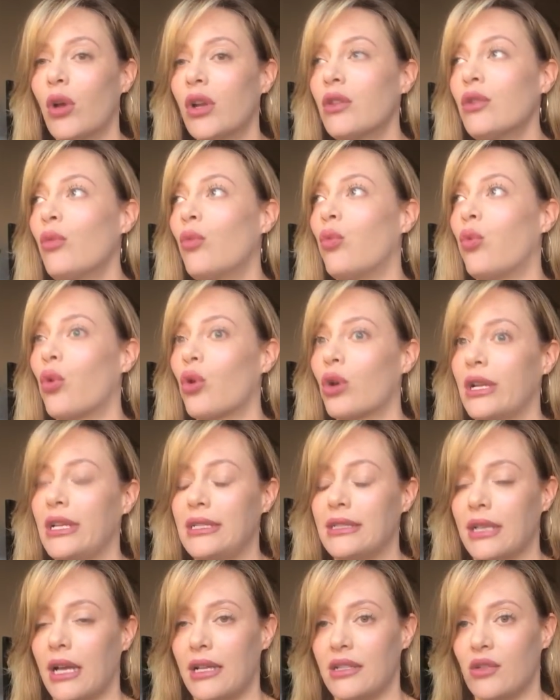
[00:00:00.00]
What are the
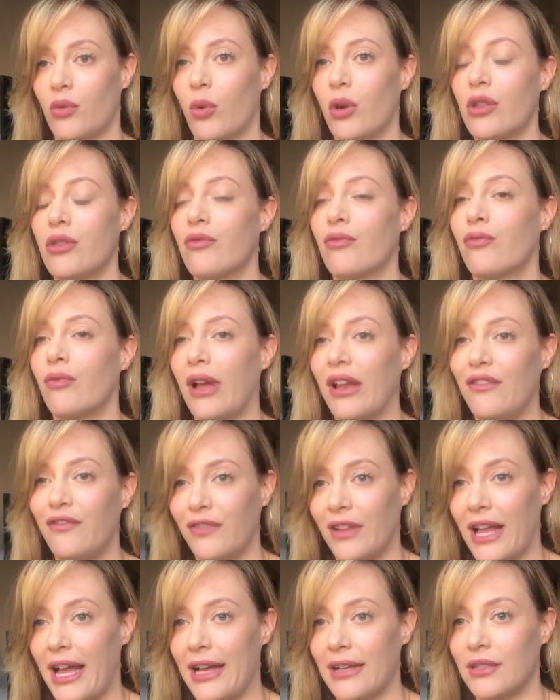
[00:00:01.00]
warning signs? What are the red
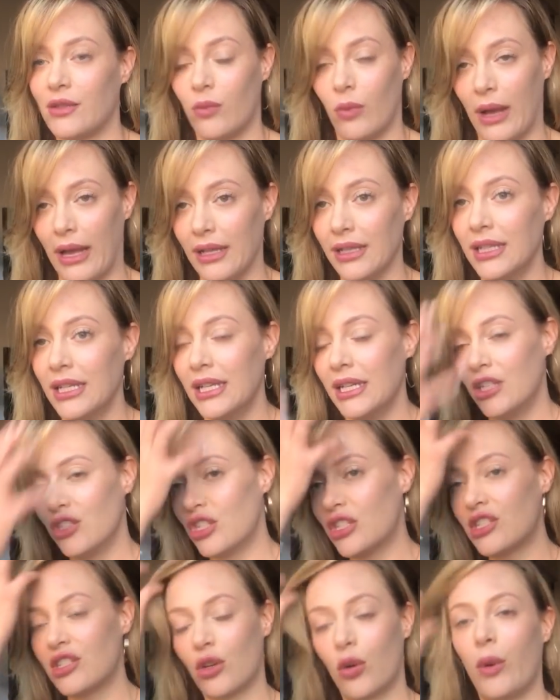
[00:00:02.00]
flags? Well,
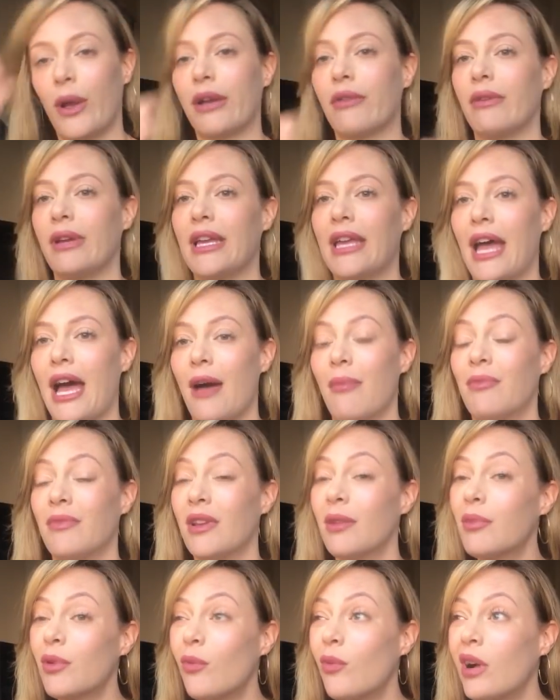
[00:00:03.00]
just a quick
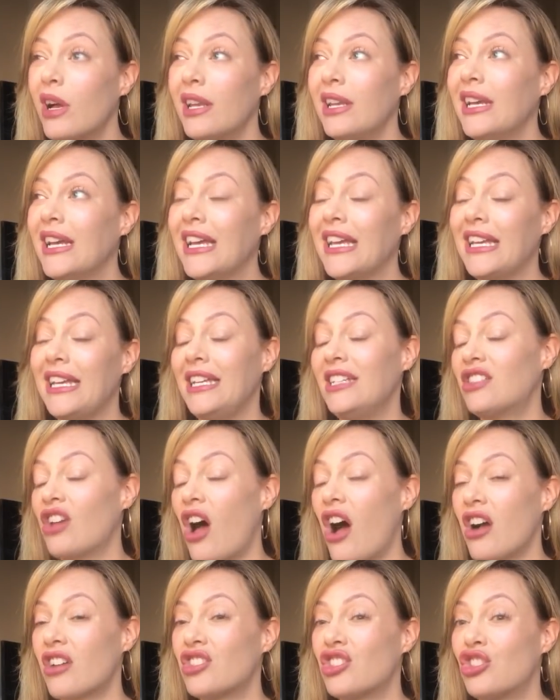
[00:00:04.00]
recap. Number one, he
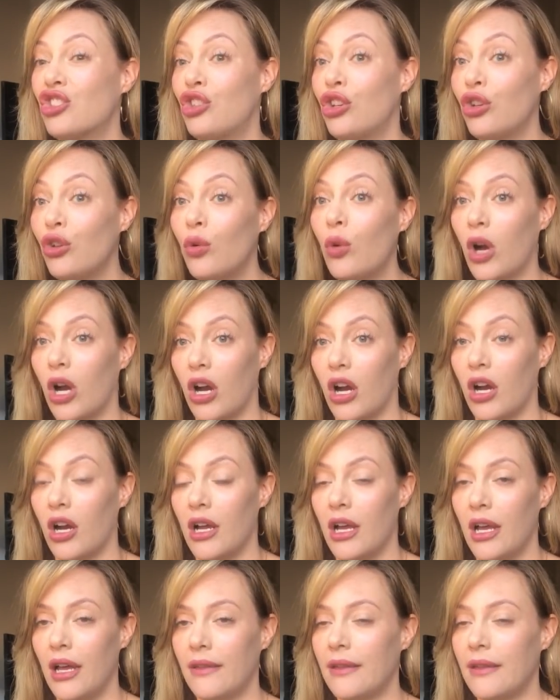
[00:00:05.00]
talks to her.